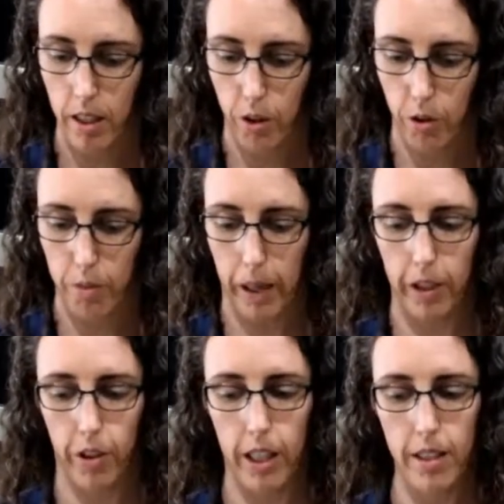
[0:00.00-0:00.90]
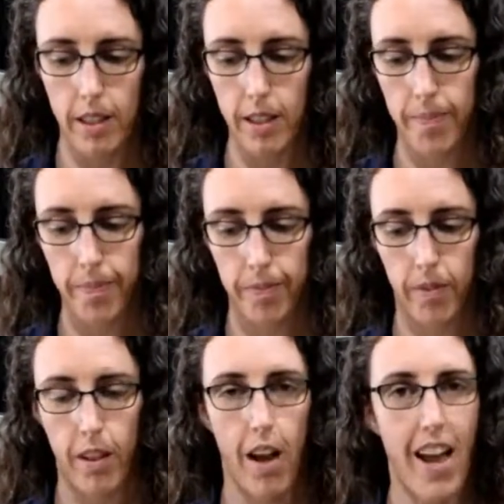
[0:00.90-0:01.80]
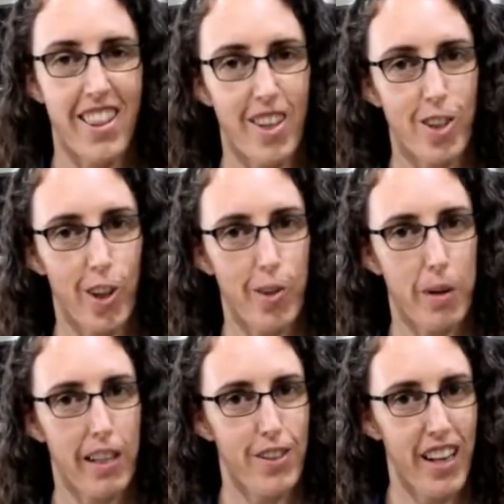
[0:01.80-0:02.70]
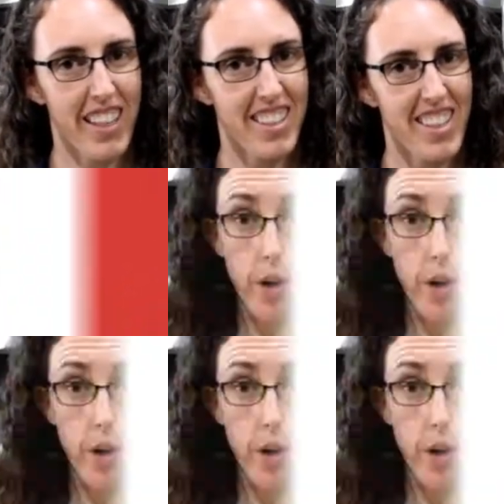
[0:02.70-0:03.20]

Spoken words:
through my greens, and then I'll show you what I do next.